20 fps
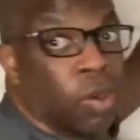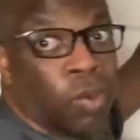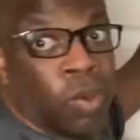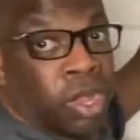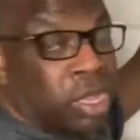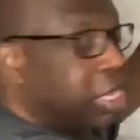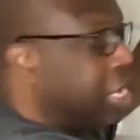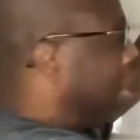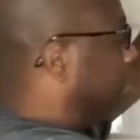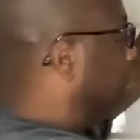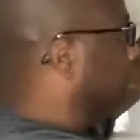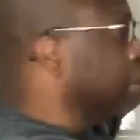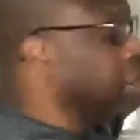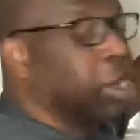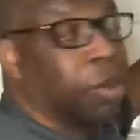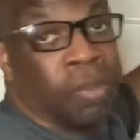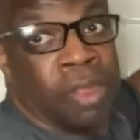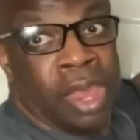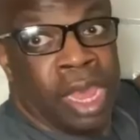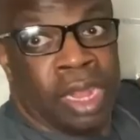what's happening
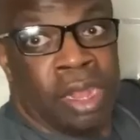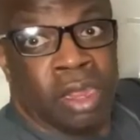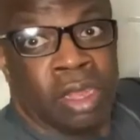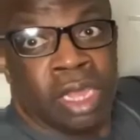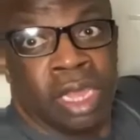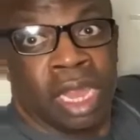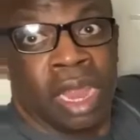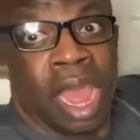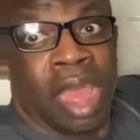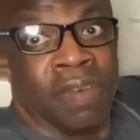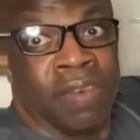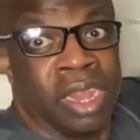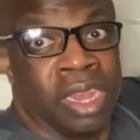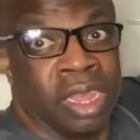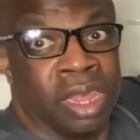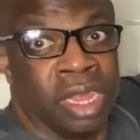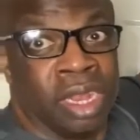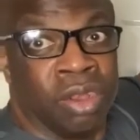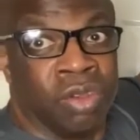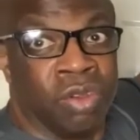up there doesn't have
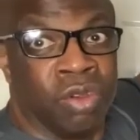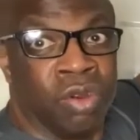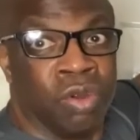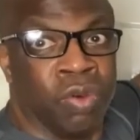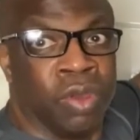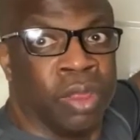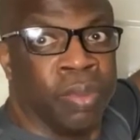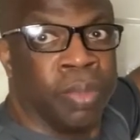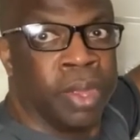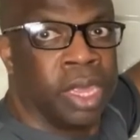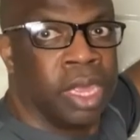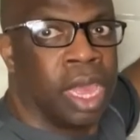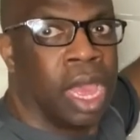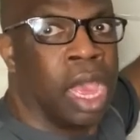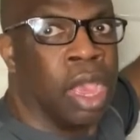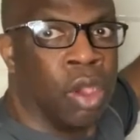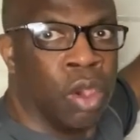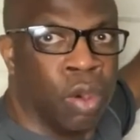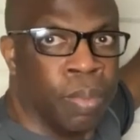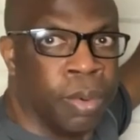anything to do with me? I
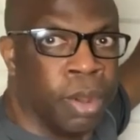hope